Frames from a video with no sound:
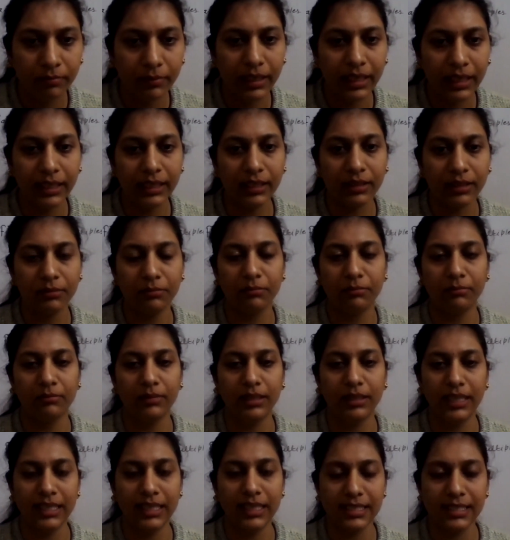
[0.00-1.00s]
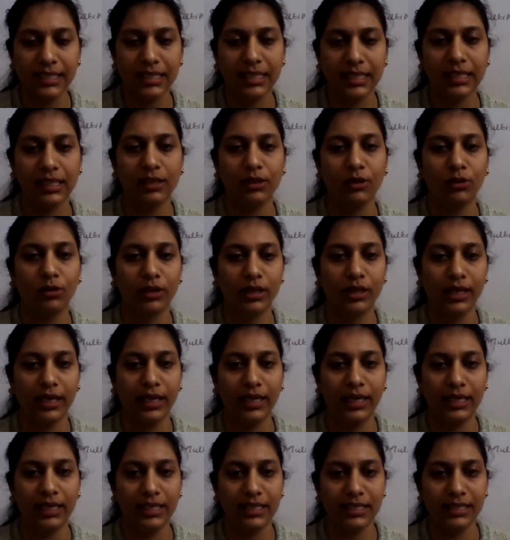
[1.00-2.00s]
Medium, easy.
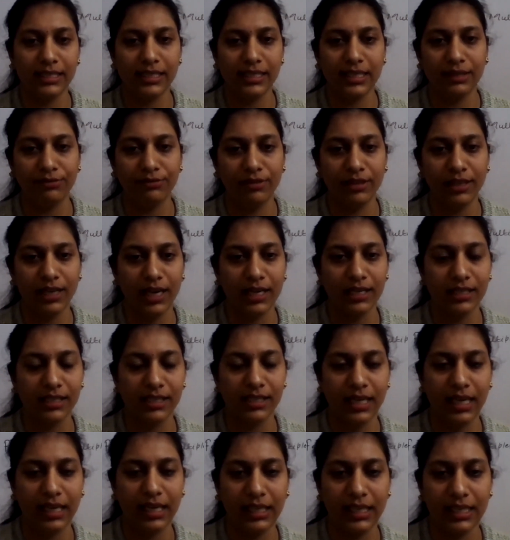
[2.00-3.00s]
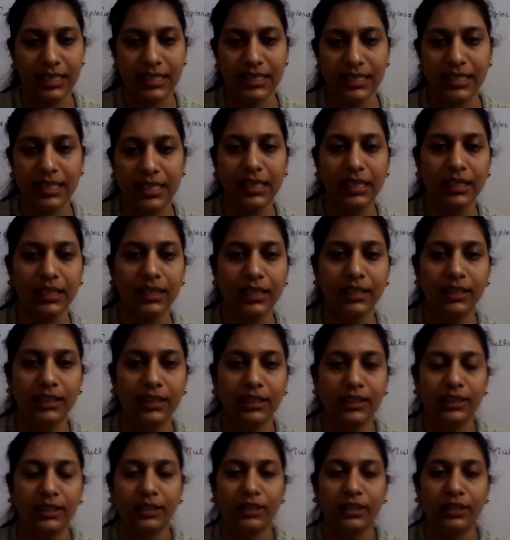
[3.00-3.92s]
Okay, easy. Bian saying easy.